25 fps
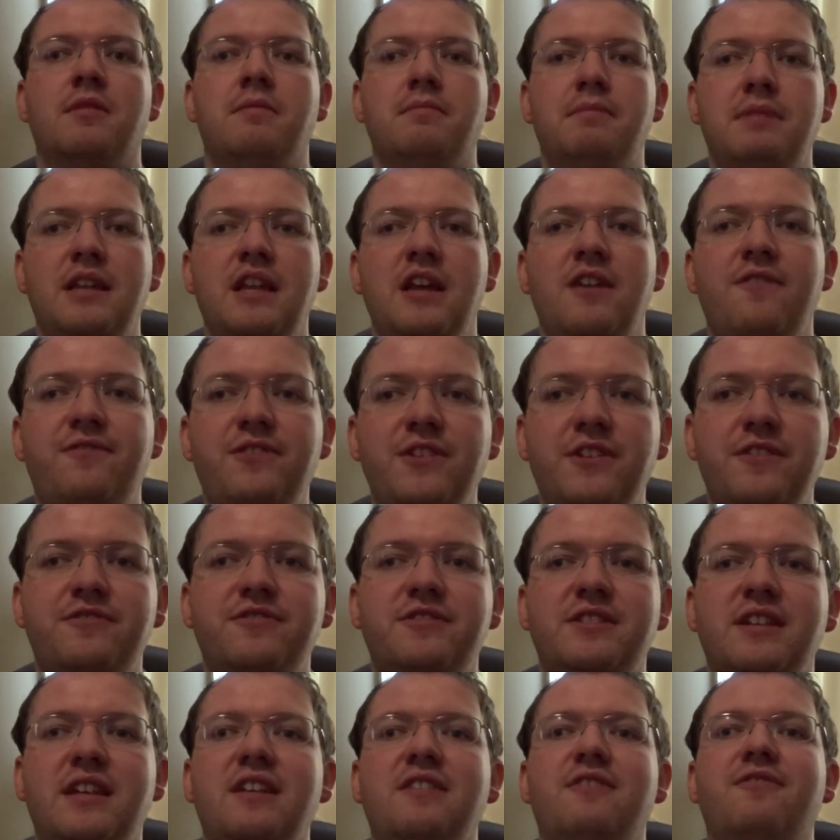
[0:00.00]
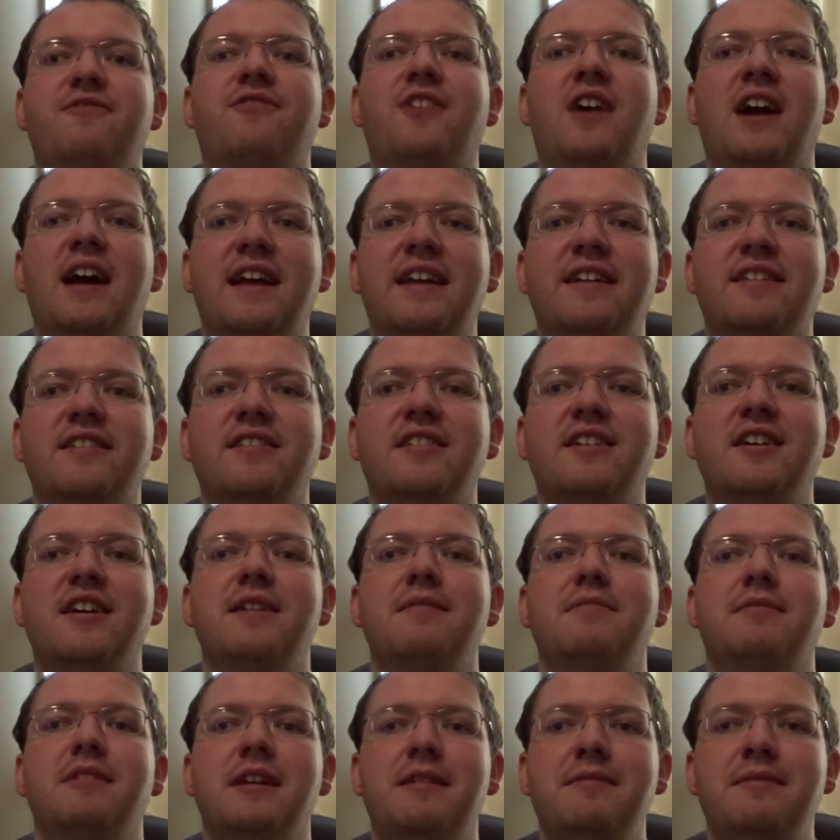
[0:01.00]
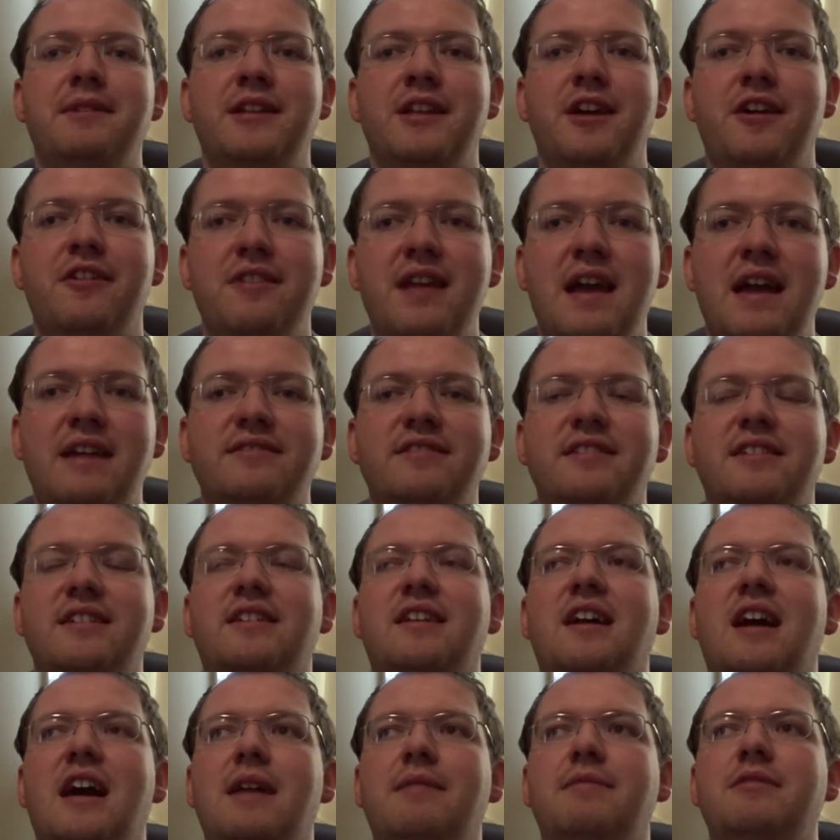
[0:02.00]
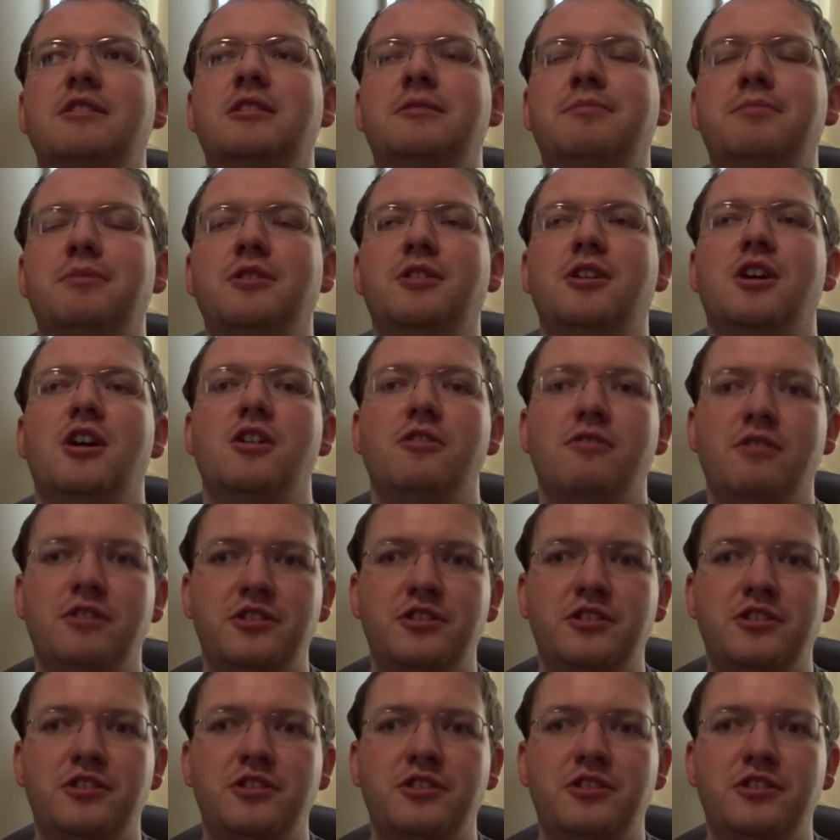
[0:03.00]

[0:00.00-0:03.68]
But if you've seen Fight Club, let me know down in the comments below,